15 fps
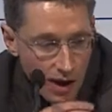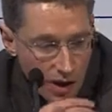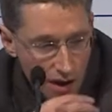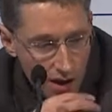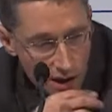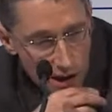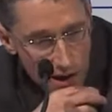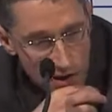
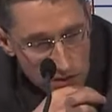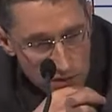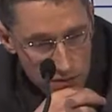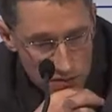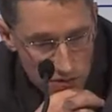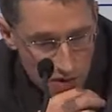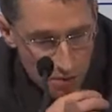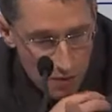And it's
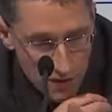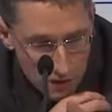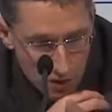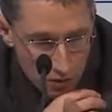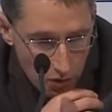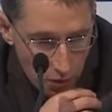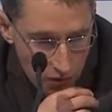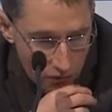also a bit of a
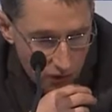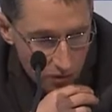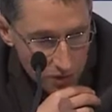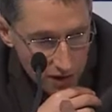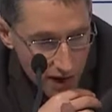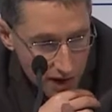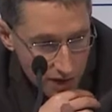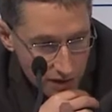problem for
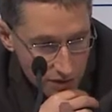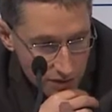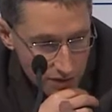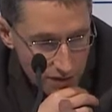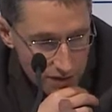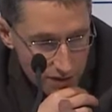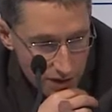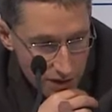black
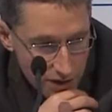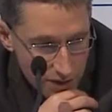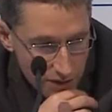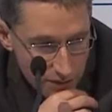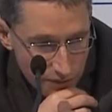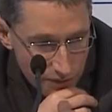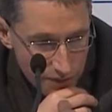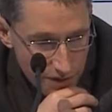that
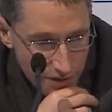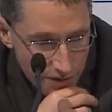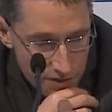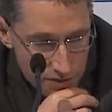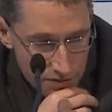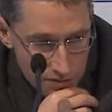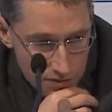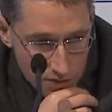is
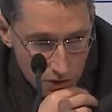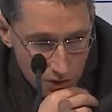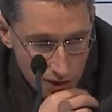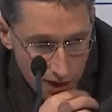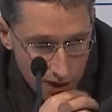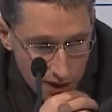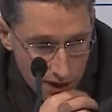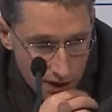not so
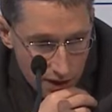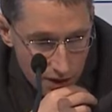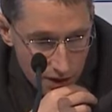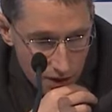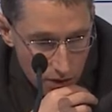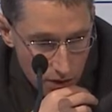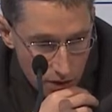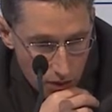clear
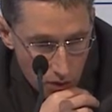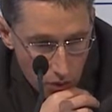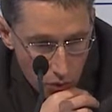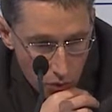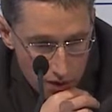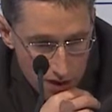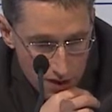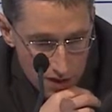
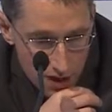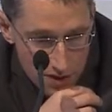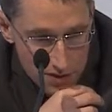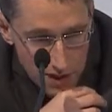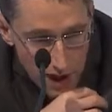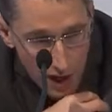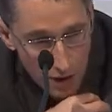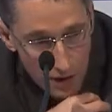what he does
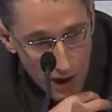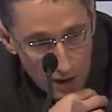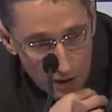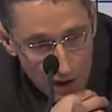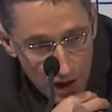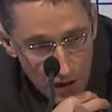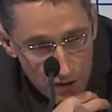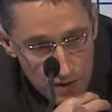now.
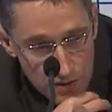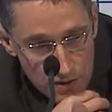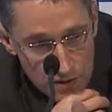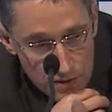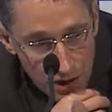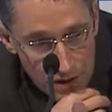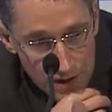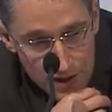Now this
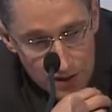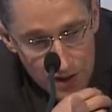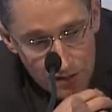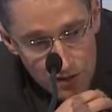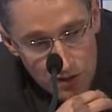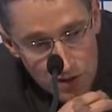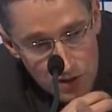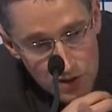knight
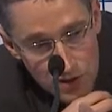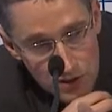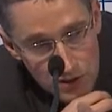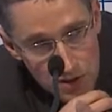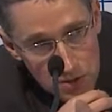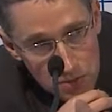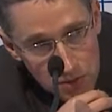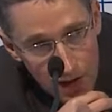e7 to
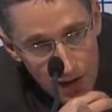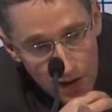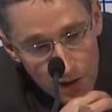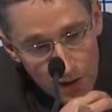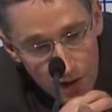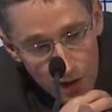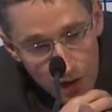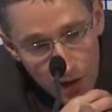g6 plan
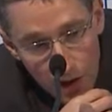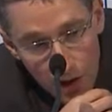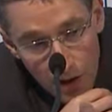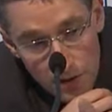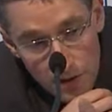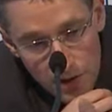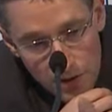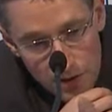
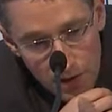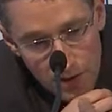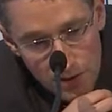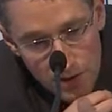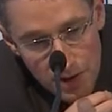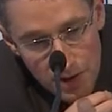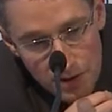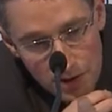doesn't
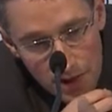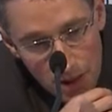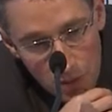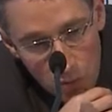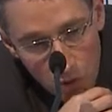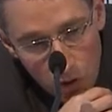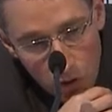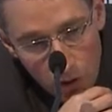exist
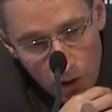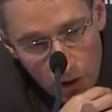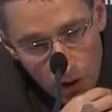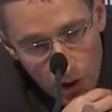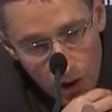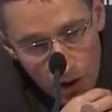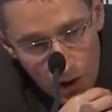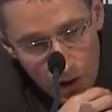anymore,
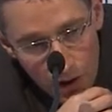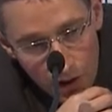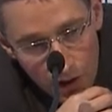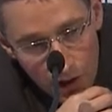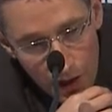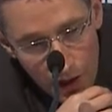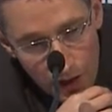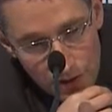
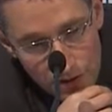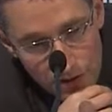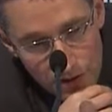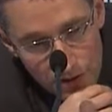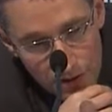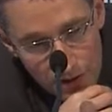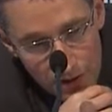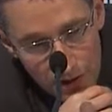and
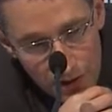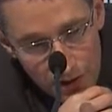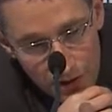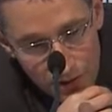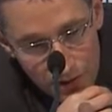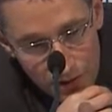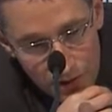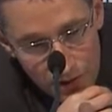
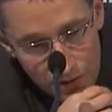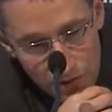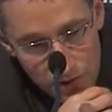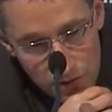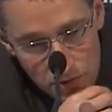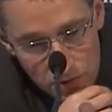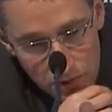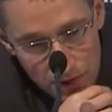it
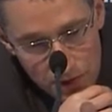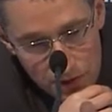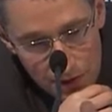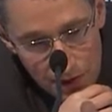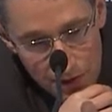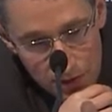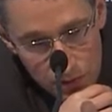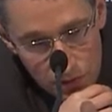feels a bit
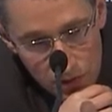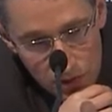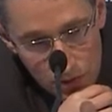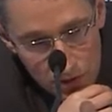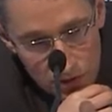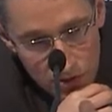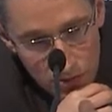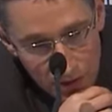silly to bring the
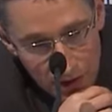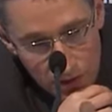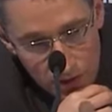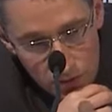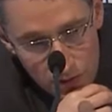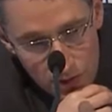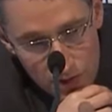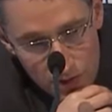bishop
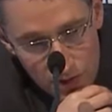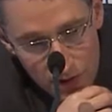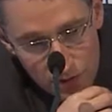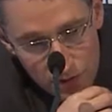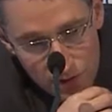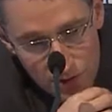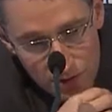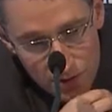to
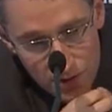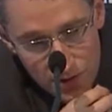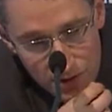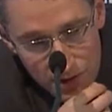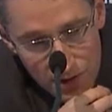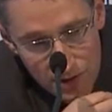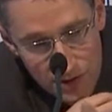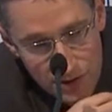e7, so
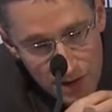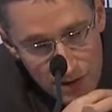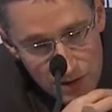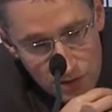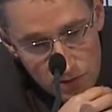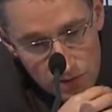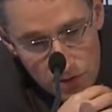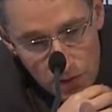it's
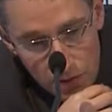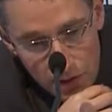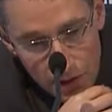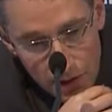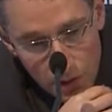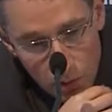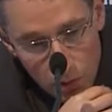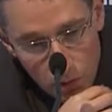not so
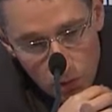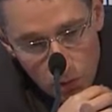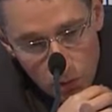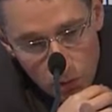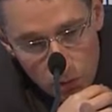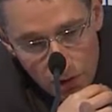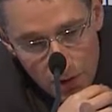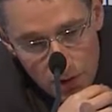clear
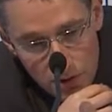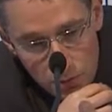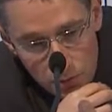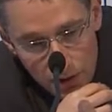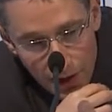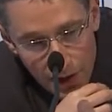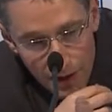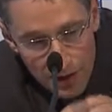what black's
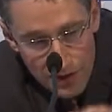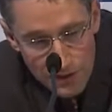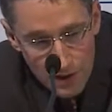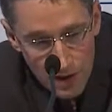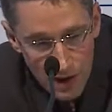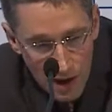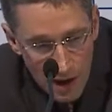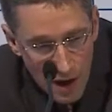plan is.
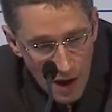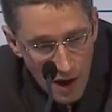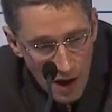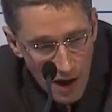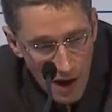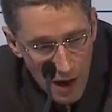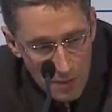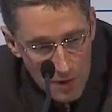
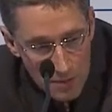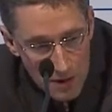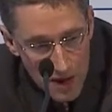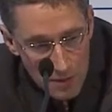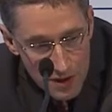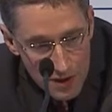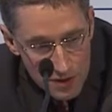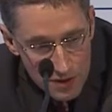I mean,
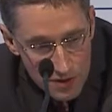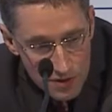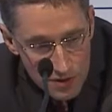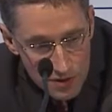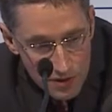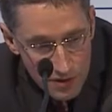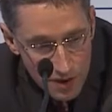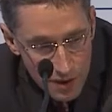maybe he should
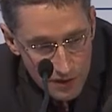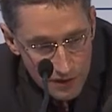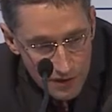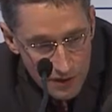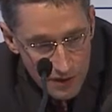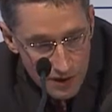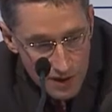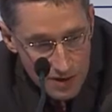just kind of
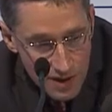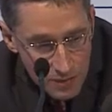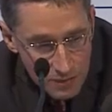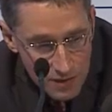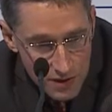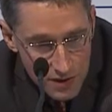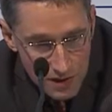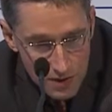
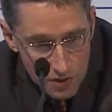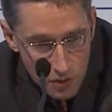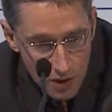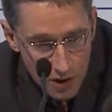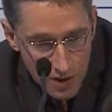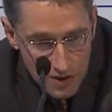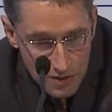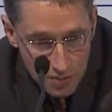accept he's
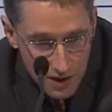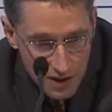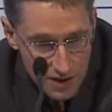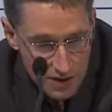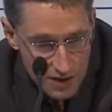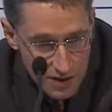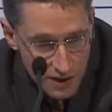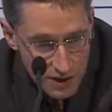worse and play
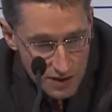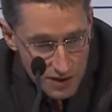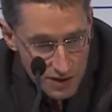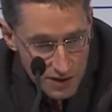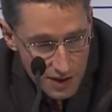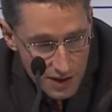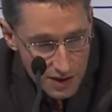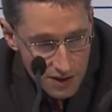something like d
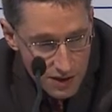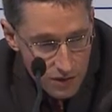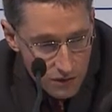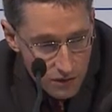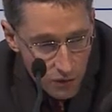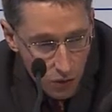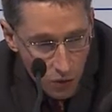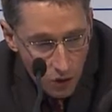takes
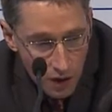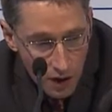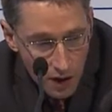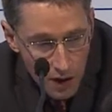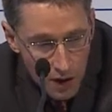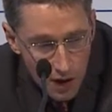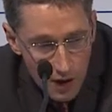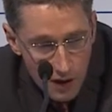e4,
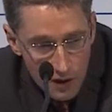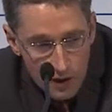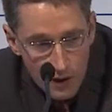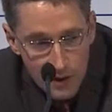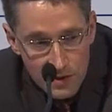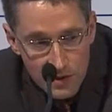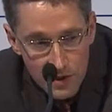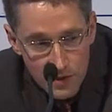
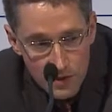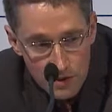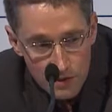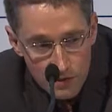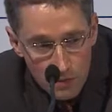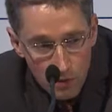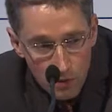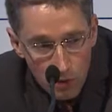knight takes
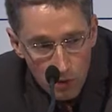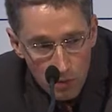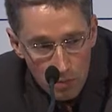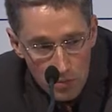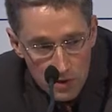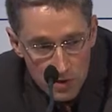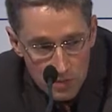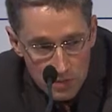e4,
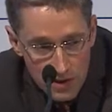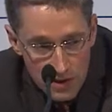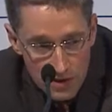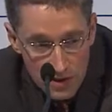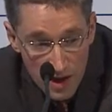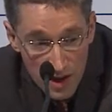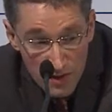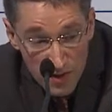bishop
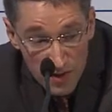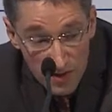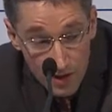e7,